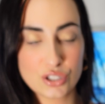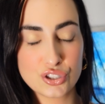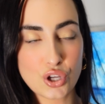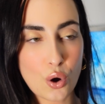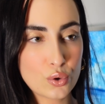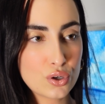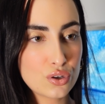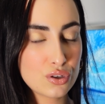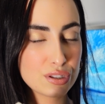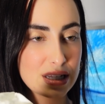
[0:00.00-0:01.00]

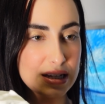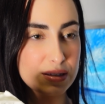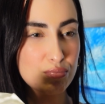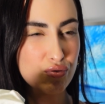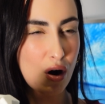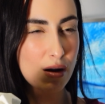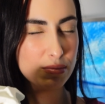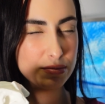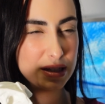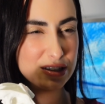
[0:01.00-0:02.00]
Total, this
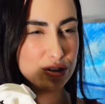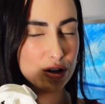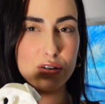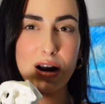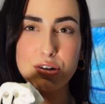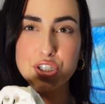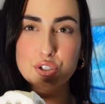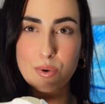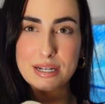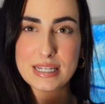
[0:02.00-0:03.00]
probably took around
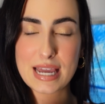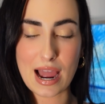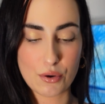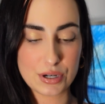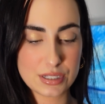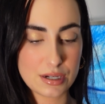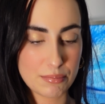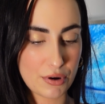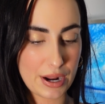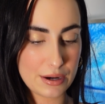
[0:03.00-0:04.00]
20 hours to
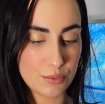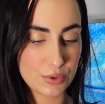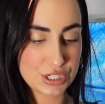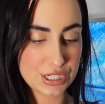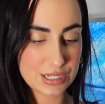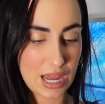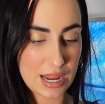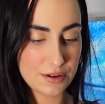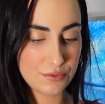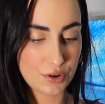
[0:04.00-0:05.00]
print, which is
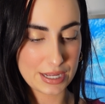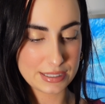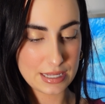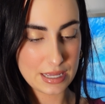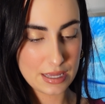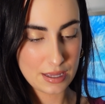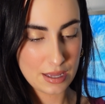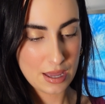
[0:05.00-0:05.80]
kind of crazy,